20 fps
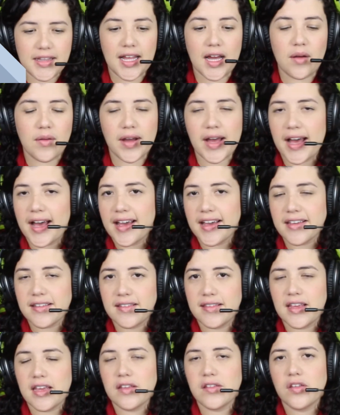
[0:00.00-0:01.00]
Now
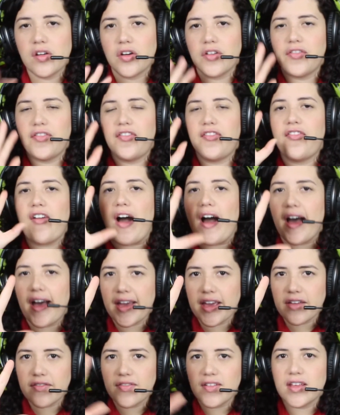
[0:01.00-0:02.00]
guys, these are
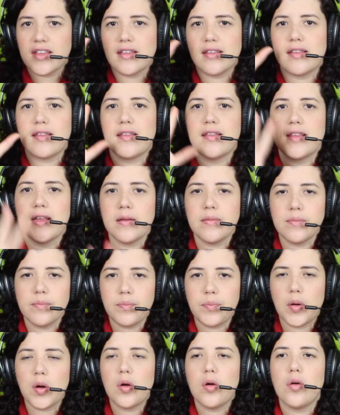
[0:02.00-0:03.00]
5
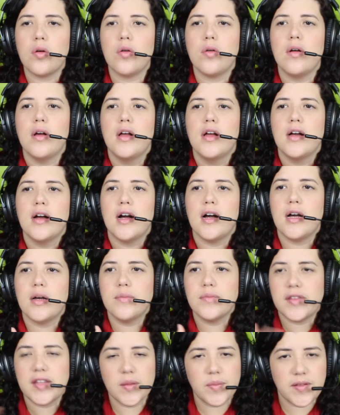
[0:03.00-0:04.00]
simple
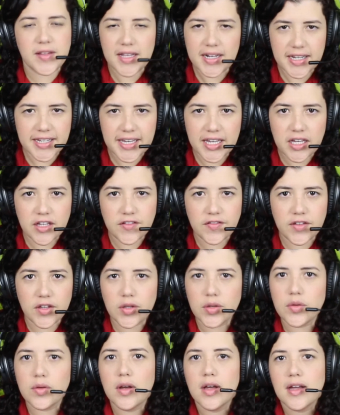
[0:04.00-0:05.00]
tips that I gave
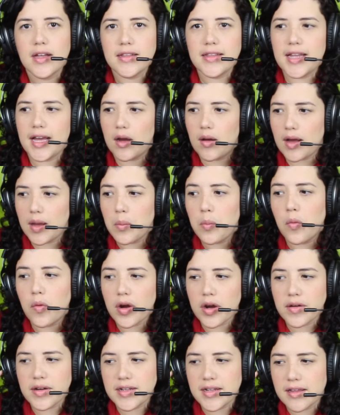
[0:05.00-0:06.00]
you. Now I'm
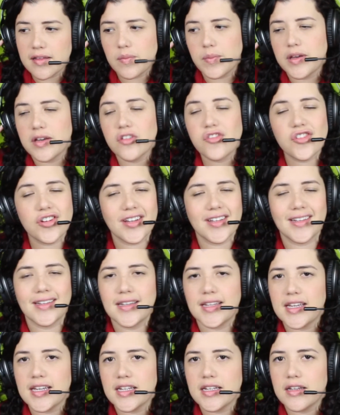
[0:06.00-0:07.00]
wearing this because you're
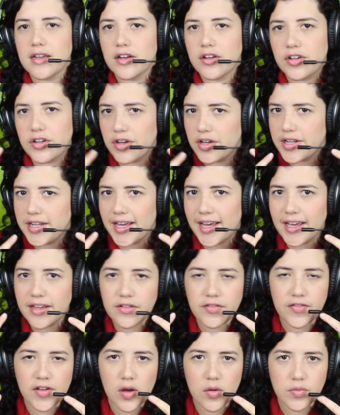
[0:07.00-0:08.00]
gonna need good
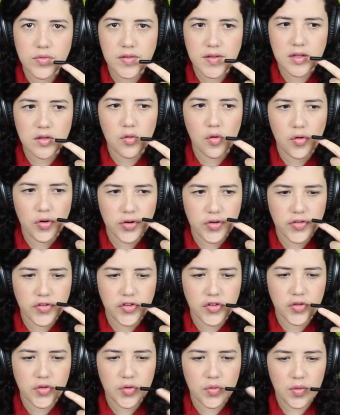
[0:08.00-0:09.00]
headphones in order
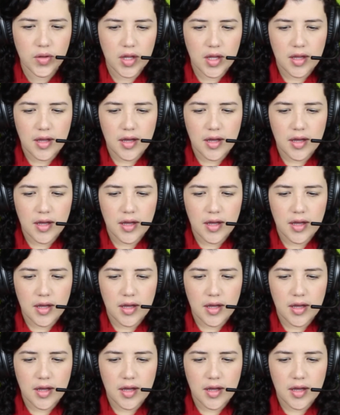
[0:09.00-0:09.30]
to